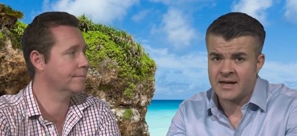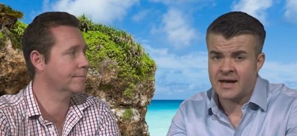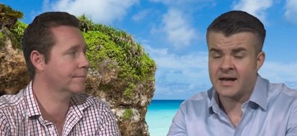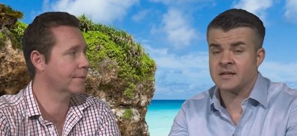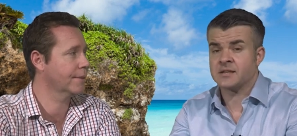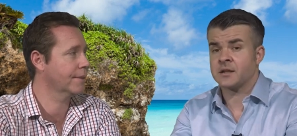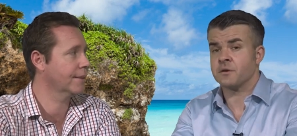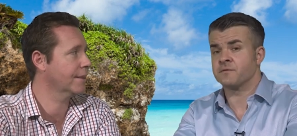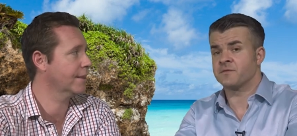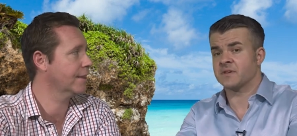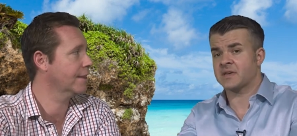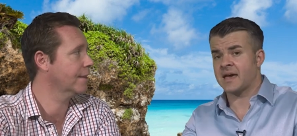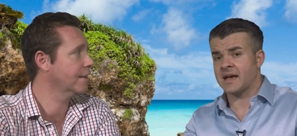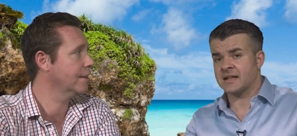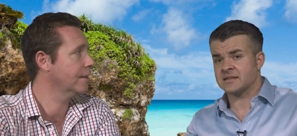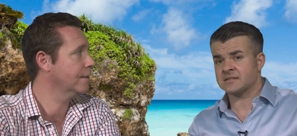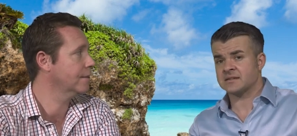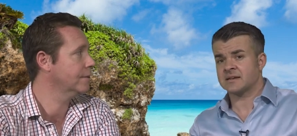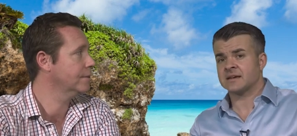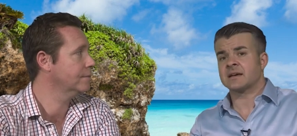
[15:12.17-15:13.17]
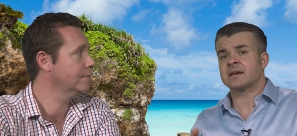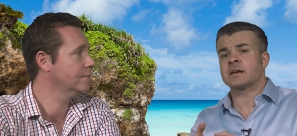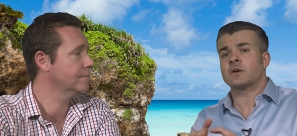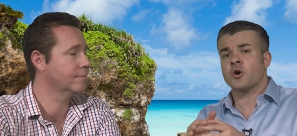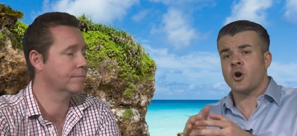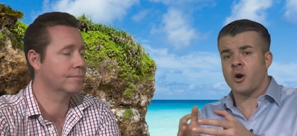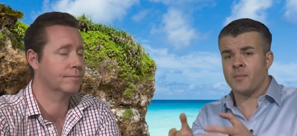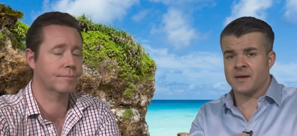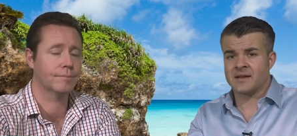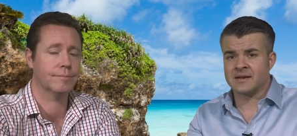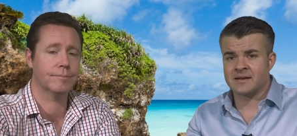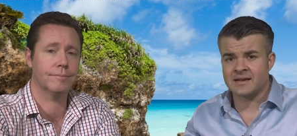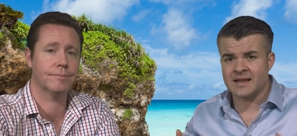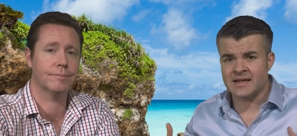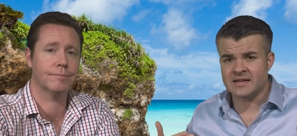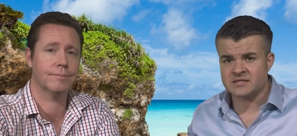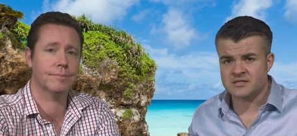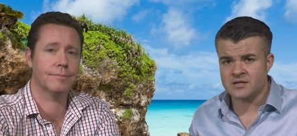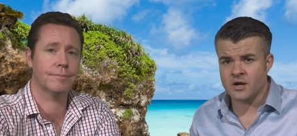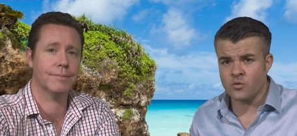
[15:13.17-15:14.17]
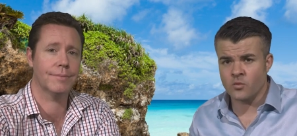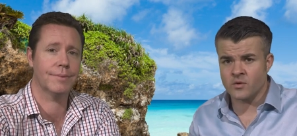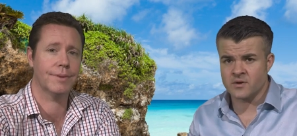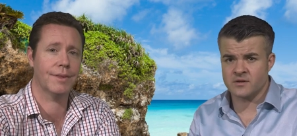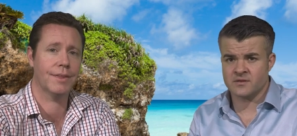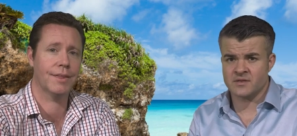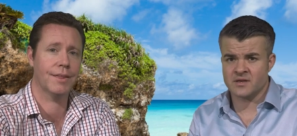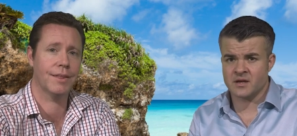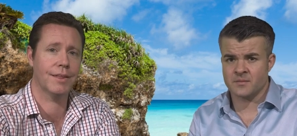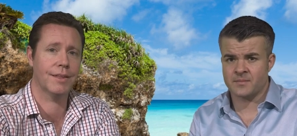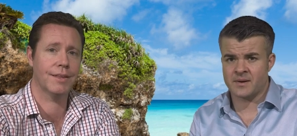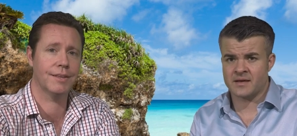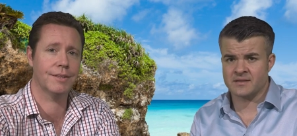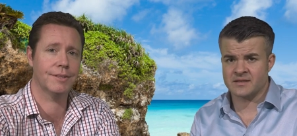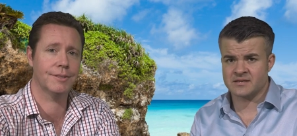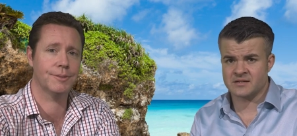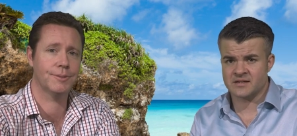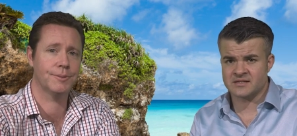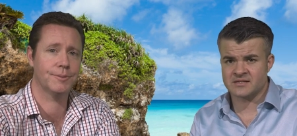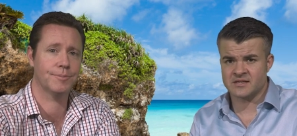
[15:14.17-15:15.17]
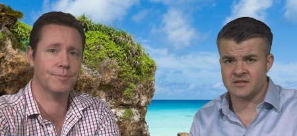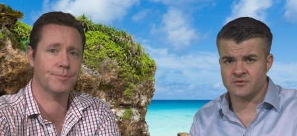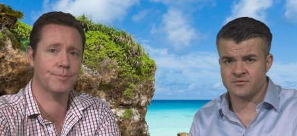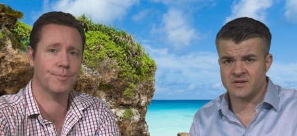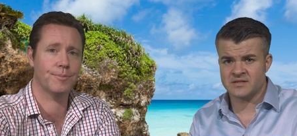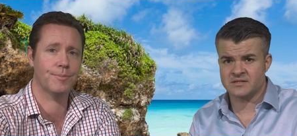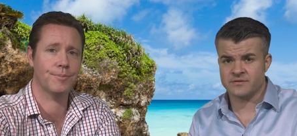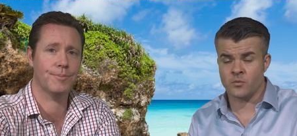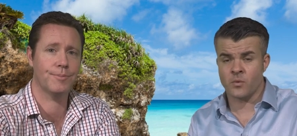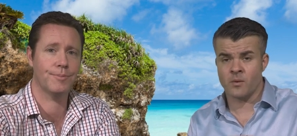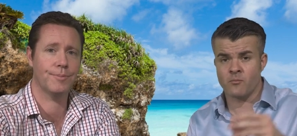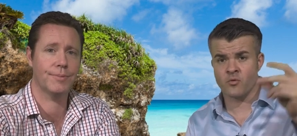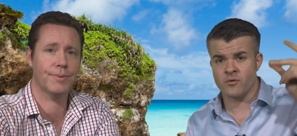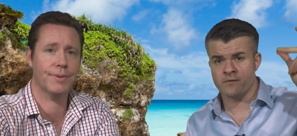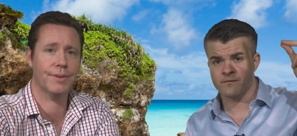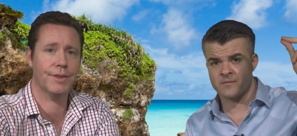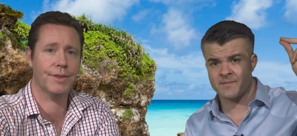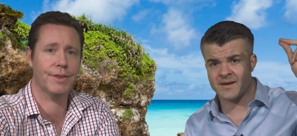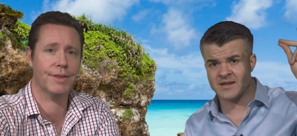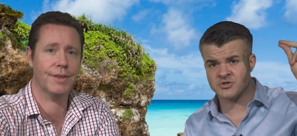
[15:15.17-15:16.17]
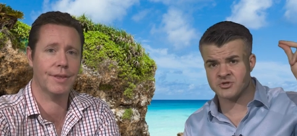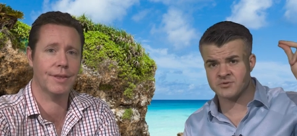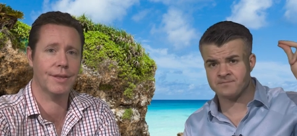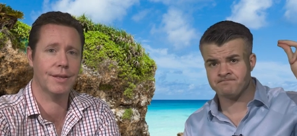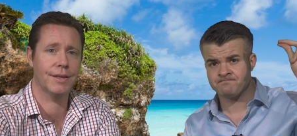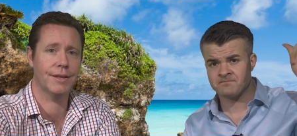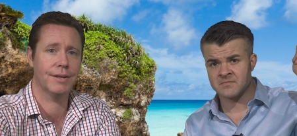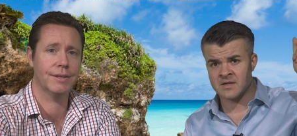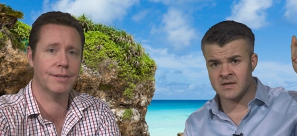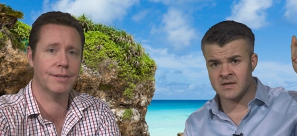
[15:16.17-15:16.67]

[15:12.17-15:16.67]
Speaker 1: Uh, don't forget, comment. Let us know what you think about these itineraries. If you want more information,